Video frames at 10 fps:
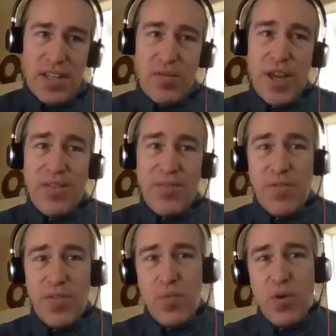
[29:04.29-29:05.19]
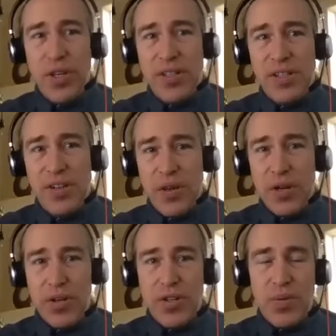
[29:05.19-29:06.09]
We have a few points during
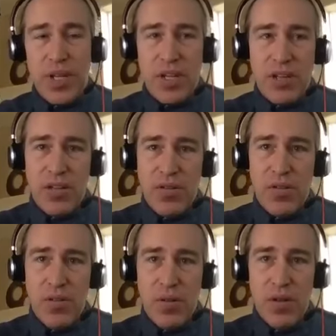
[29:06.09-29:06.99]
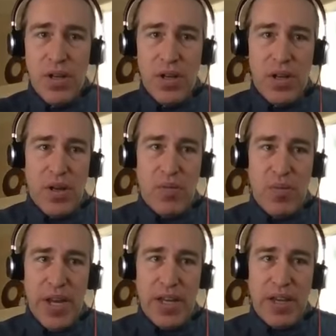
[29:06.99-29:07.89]
which we could do
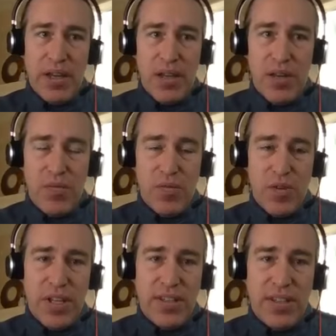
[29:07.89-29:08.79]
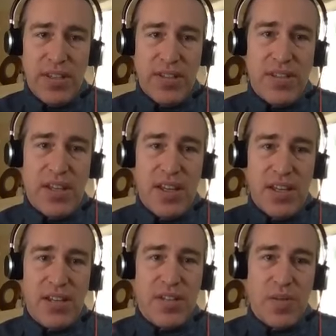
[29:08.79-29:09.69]
beta releases and
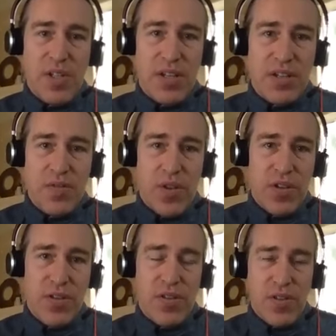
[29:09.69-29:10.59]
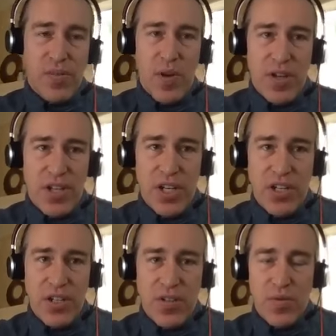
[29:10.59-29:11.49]
get some sense of whether those small
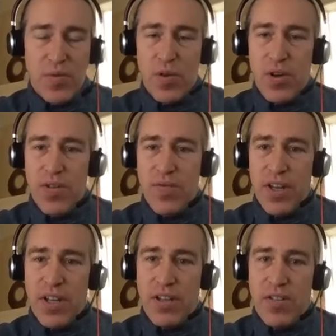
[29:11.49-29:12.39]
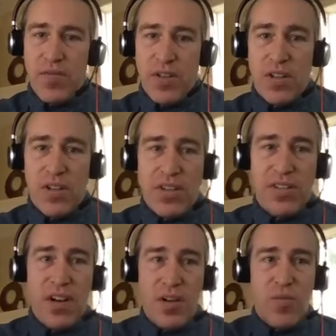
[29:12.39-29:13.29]
changes were effective and
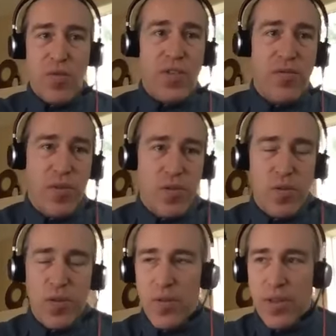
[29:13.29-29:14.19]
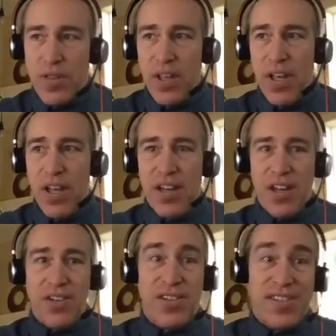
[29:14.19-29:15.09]
start moving forward with
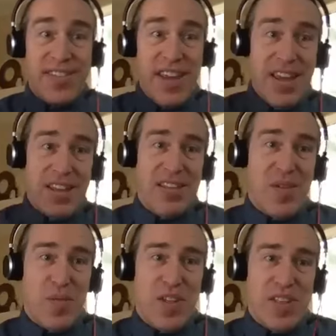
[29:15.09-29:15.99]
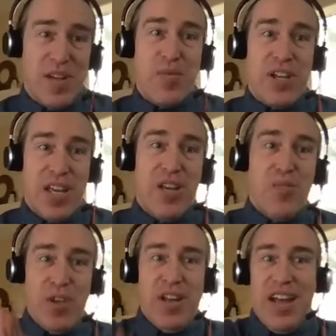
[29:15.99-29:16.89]
not just saying that something's deprecated,
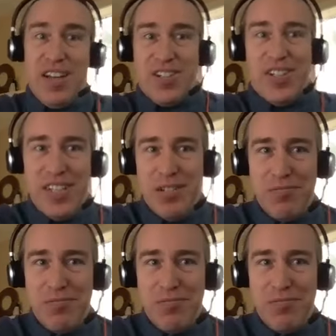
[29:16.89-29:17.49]
but actually